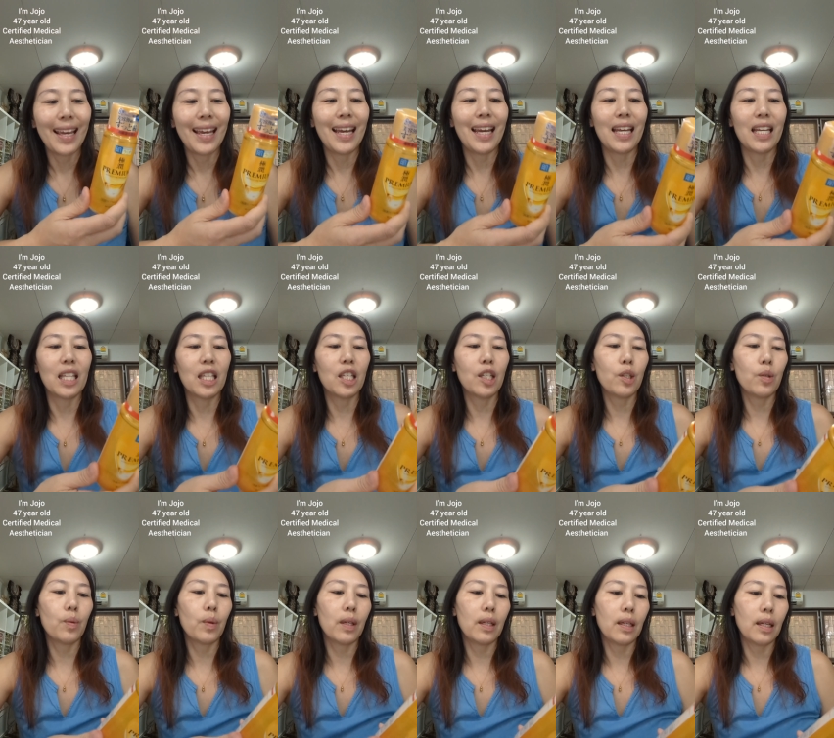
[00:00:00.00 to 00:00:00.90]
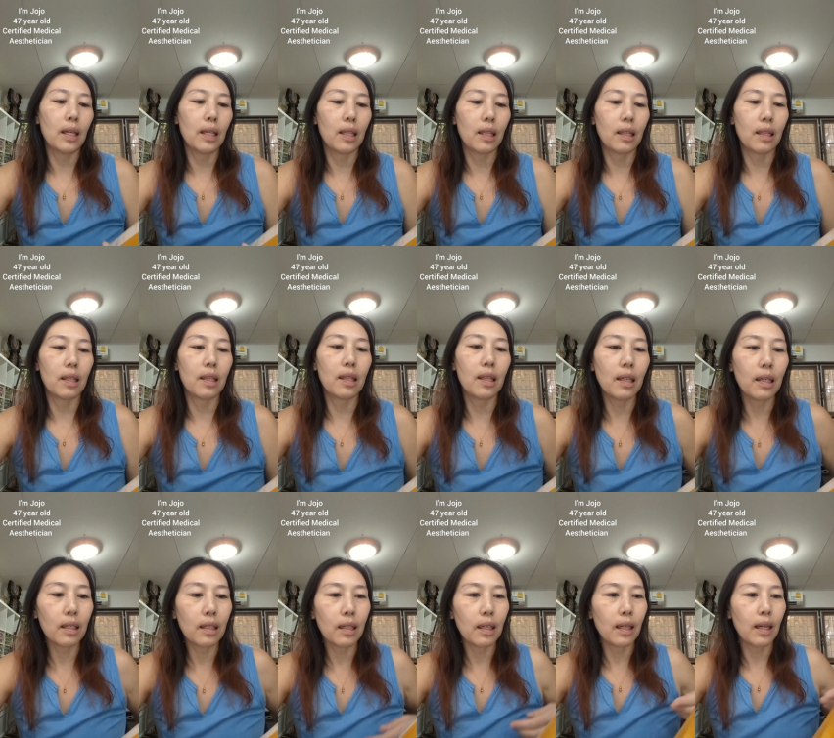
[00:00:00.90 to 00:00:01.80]
And this one, I
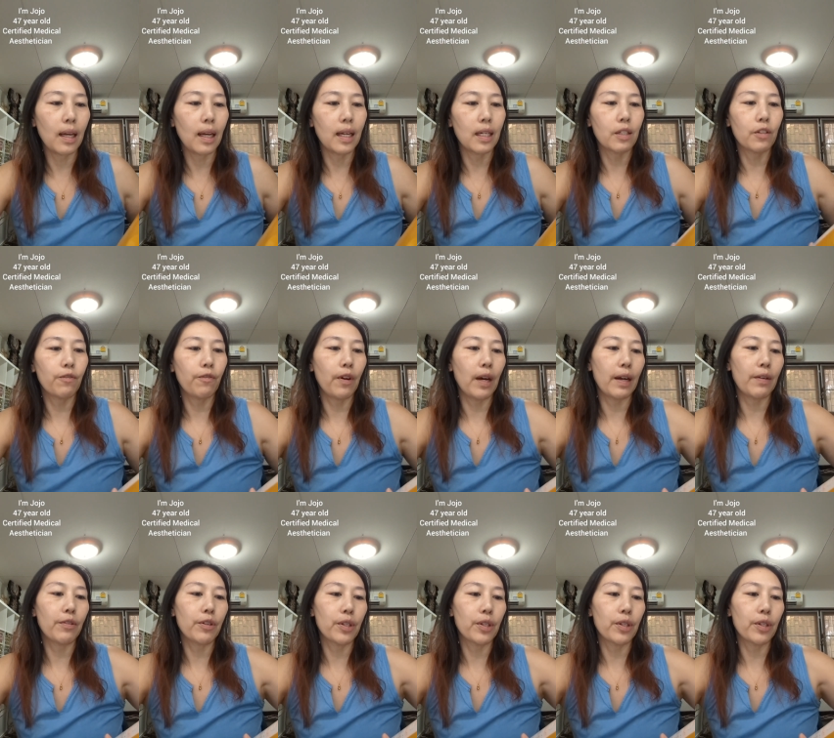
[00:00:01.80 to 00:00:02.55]
think it has five